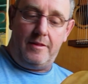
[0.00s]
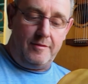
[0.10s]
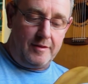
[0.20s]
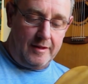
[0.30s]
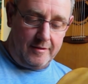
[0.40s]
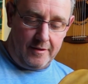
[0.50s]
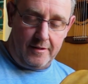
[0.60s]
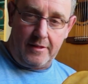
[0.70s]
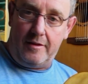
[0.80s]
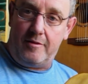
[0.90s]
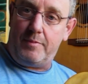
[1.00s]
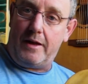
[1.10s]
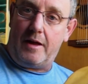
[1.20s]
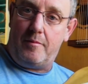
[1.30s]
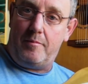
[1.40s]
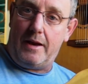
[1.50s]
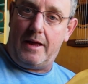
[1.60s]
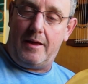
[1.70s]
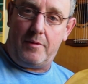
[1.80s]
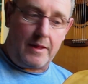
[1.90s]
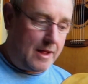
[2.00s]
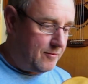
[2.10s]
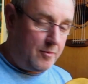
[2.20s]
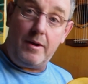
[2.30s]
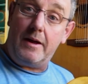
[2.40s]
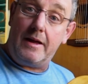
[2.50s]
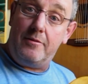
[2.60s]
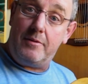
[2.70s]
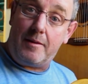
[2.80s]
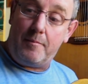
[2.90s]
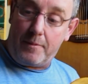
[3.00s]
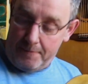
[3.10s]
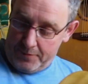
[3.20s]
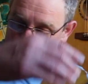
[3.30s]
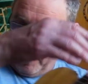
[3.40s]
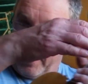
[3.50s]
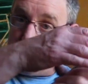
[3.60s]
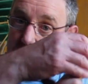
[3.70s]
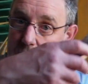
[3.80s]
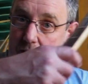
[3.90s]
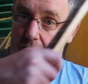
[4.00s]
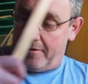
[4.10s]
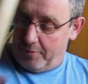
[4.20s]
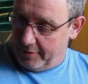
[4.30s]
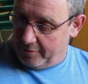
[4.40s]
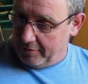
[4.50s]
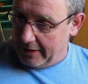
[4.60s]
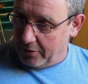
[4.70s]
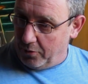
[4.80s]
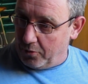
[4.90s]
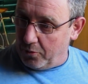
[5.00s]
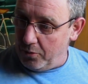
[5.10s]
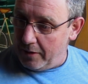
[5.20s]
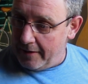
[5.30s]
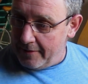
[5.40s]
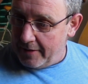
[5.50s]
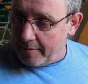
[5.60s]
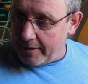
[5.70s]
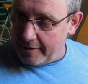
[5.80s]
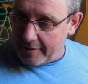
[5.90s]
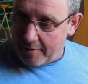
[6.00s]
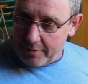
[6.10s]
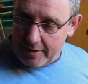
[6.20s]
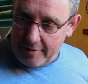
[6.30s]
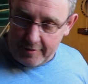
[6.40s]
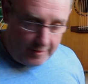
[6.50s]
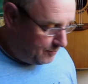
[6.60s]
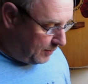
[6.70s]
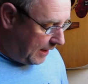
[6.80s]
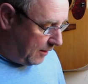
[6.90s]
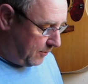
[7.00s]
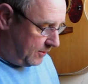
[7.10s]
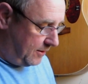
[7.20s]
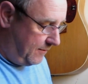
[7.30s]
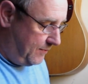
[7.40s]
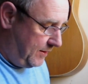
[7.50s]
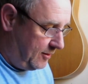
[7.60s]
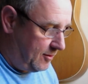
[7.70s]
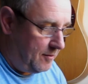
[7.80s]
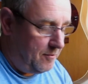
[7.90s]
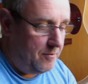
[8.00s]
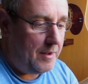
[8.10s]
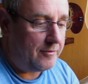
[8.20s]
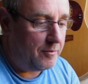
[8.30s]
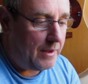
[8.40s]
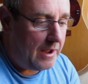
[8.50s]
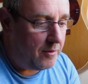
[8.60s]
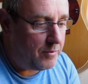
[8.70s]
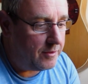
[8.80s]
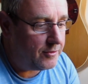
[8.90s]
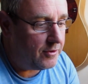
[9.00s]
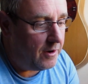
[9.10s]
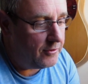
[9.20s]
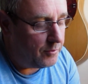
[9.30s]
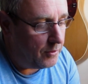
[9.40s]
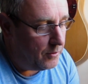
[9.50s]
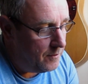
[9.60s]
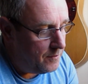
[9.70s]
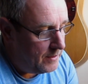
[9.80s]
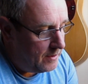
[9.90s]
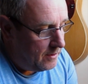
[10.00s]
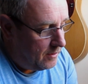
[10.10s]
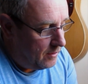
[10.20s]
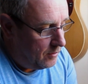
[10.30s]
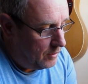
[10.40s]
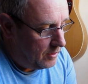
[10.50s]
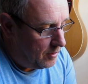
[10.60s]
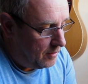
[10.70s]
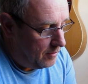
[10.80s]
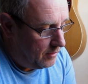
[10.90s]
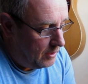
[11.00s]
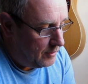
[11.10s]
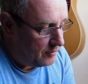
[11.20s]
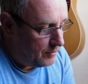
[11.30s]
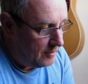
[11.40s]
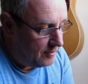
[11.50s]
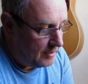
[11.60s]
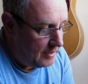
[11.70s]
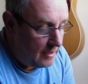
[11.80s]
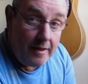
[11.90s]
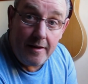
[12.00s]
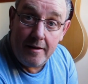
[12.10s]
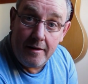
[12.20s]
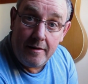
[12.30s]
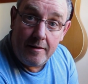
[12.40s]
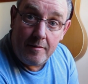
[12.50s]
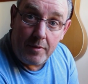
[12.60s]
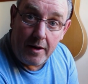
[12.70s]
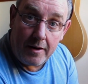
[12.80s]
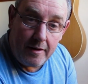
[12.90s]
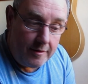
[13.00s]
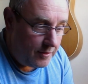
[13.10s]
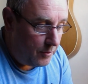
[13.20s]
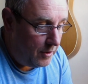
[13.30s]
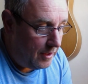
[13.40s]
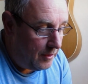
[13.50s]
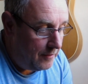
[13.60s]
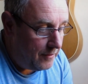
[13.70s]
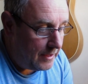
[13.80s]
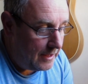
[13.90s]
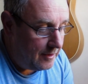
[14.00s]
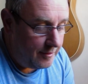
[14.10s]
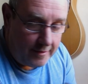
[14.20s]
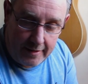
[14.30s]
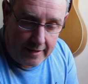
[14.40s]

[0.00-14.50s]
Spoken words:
is a guitar that you just pick up and play without having to plug it into an amp. But the other thing which is really cool about this amp is it's powered, it's a battery powered, but it's chargeable with a USB-C plug. So if I can get this into the